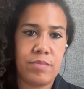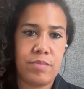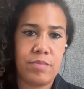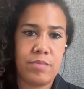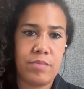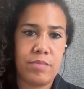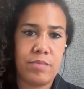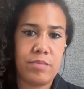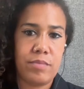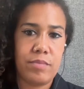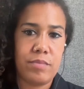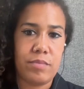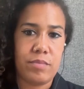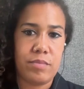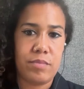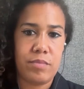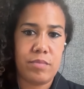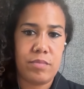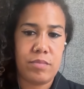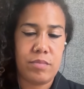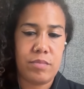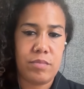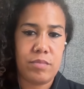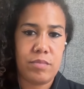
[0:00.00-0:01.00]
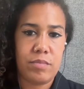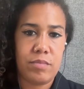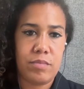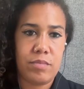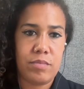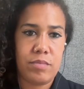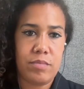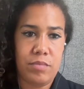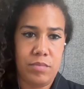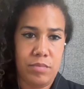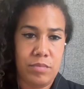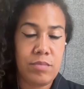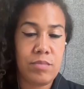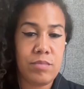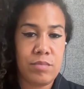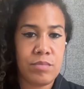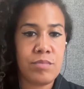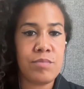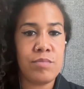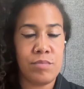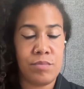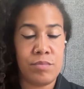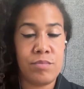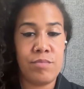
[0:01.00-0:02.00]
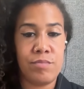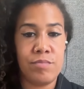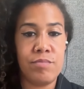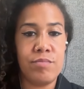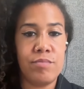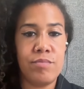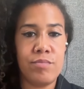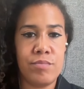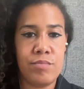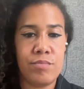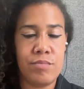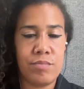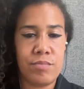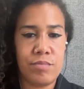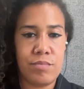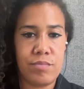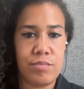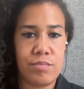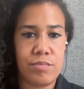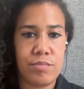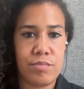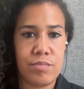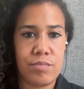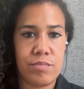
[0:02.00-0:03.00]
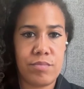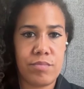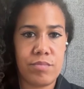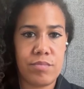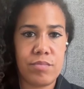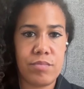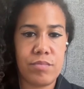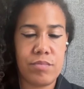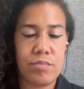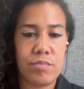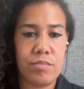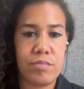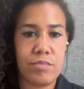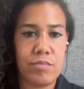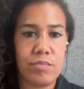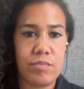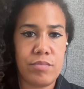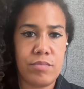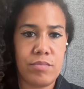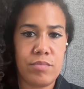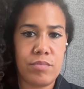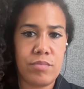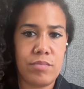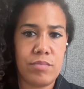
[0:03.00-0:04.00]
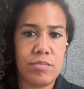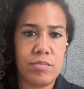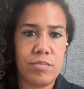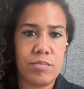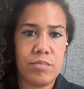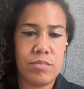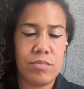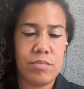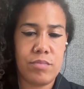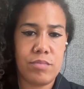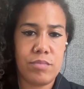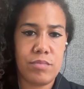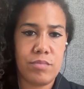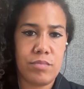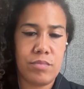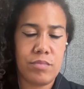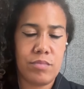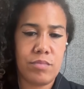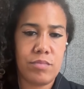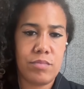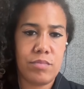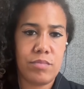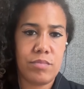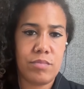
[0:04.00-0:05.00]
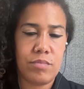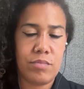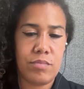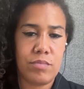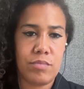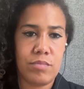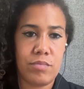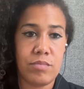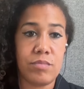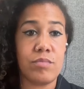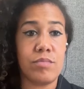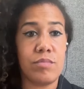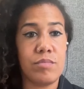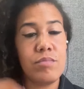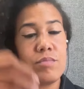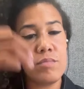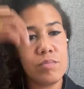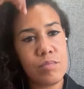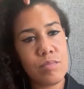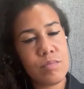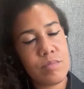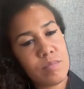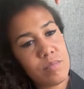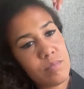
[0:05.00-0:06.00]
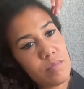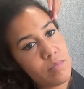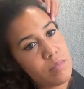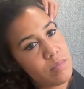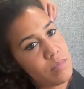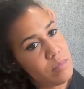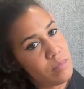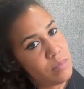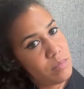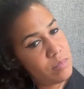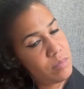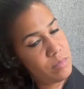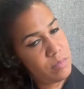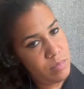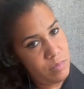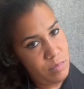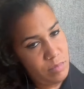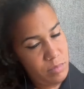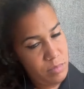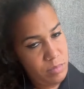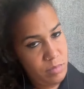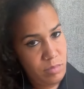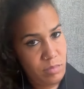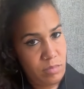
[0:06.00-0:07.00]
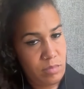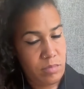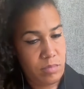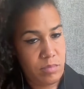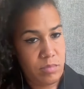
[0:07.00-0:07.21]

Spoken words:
No words are spoken by the person on screen.